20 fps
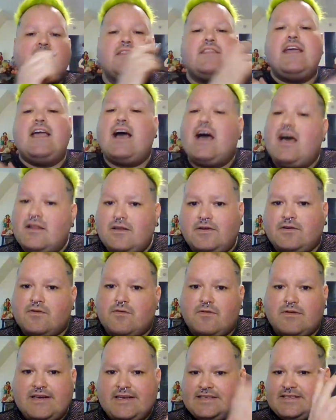The other
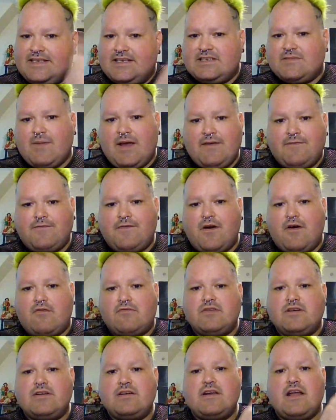noise is my phone.